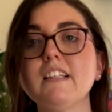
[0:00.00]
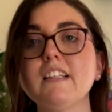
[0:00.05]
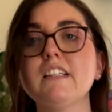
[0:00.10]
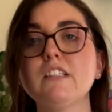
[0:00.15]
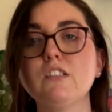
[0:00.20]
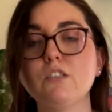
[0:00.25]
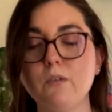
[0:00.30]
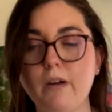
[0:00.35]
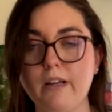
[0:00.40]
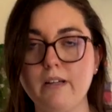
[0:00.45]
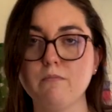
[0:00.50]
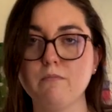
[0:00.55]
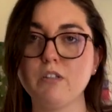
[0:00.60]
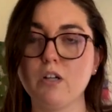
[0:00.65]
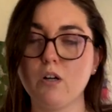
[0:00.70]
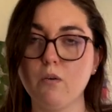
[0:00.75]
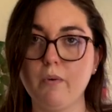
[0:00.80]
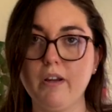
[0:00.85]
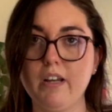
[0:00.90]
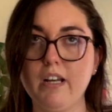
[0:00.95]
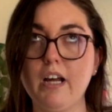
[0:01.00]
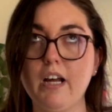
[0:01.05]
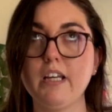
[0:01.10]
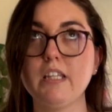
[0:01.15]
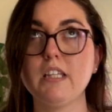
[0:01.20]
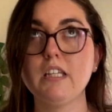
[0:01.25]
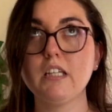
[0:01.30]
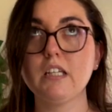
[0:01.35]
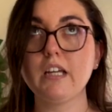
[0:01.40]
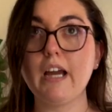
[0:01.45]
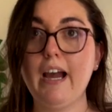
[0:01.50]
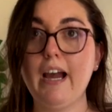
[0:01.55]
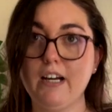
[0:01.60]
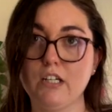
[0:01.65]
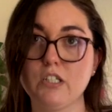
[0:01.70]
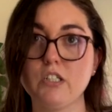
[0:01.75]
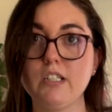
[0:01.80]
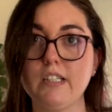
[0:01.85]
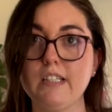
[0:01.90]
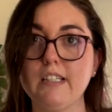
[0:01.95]
these 2 items are a win. I think
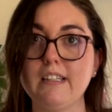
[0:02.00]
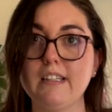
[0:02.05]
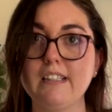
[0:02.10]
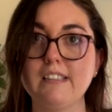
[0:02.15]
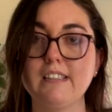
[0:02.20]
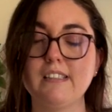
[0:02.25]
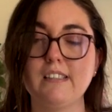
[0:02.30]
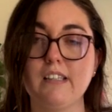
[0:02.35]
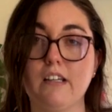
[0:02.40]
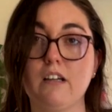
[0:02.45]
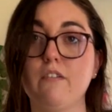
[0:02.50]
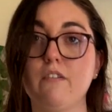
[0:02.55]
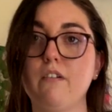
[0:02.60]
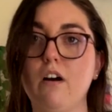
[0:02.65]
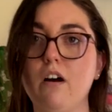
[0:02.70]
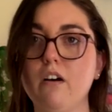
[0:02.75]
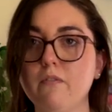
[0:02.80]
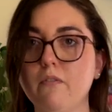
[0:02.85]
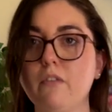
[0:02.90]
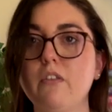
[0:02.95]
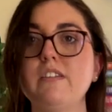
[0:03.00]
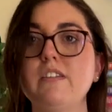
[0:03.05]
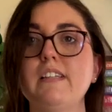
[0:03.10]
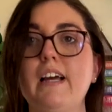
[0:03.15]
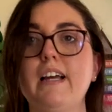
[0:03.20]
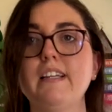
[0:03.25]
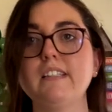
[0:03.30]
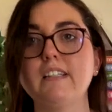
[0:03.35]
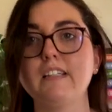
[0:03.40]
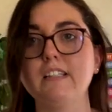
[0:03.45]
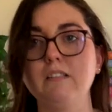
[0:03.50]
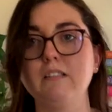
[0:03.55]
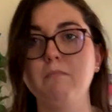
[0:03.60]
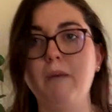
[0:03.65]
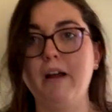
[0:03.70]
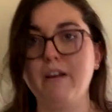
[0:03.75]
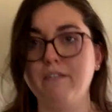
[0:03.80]
actually this is like, the sizing is my